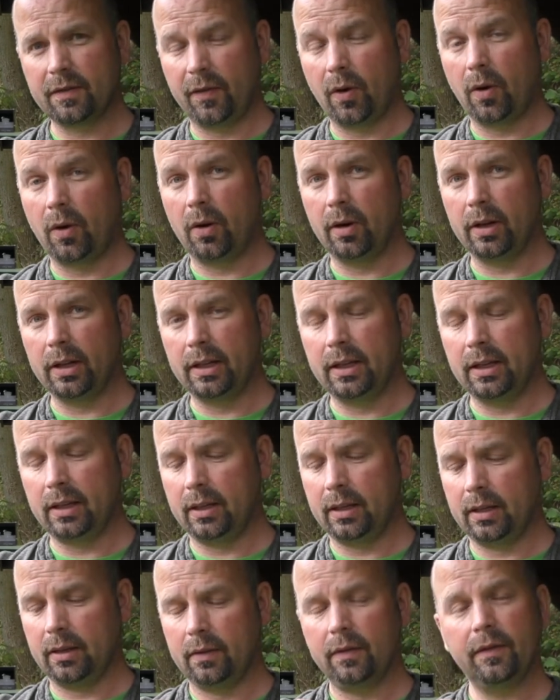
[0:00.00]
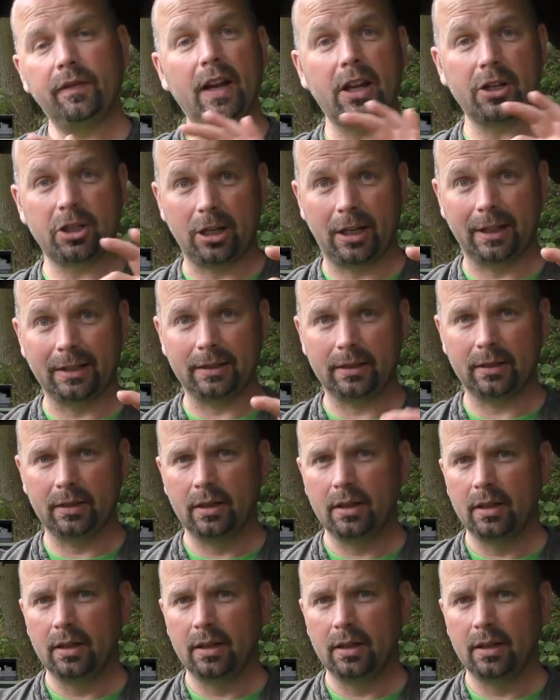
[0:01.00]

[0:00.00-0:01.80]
for a flashlight